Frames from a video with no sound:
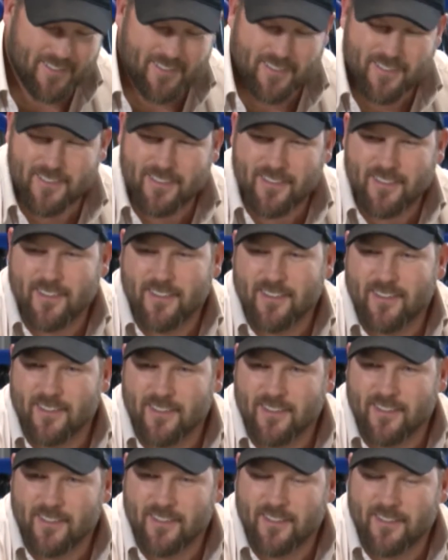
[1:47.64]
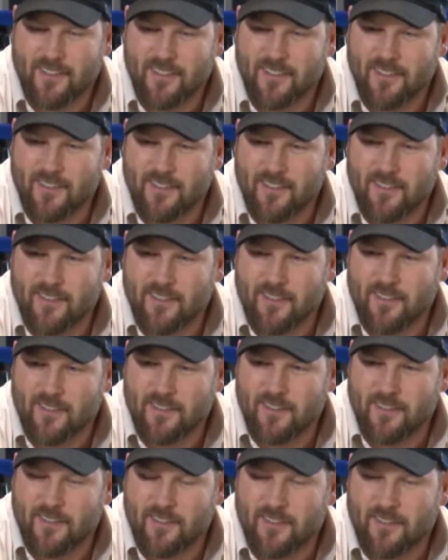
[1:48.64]

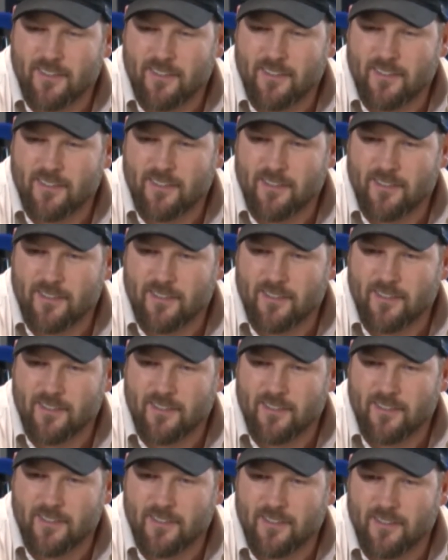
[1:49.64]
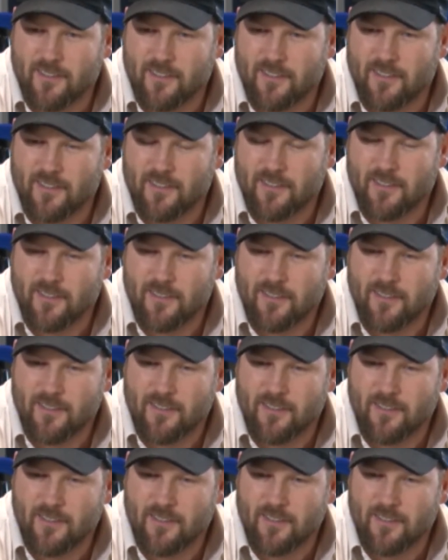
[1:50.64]

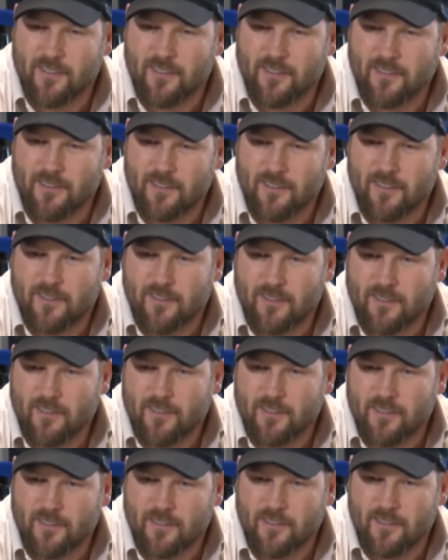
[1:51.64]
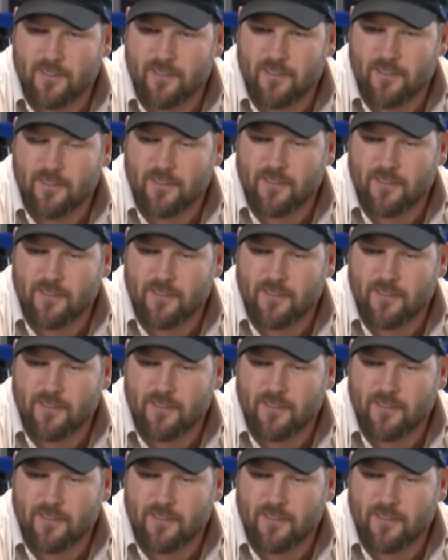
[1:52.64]
This person isn't speaking.